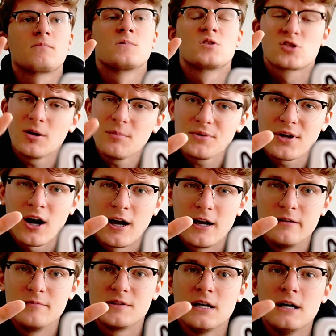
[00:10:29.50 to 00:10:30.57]

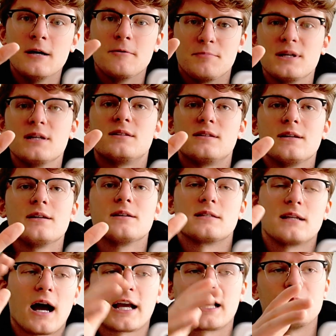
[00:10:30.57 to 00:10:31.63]
Sometimes BC is
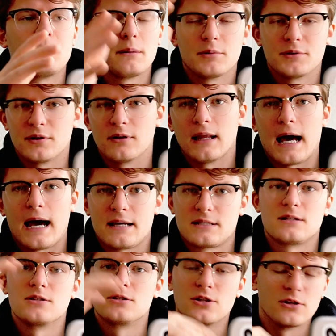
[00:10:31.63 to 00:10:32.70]
not going to be able to last
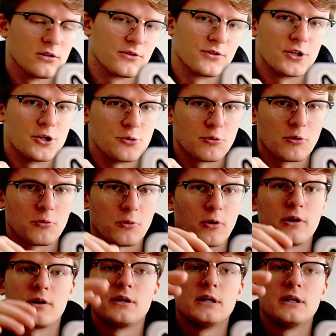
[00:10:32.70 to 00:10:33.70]
until the new reward.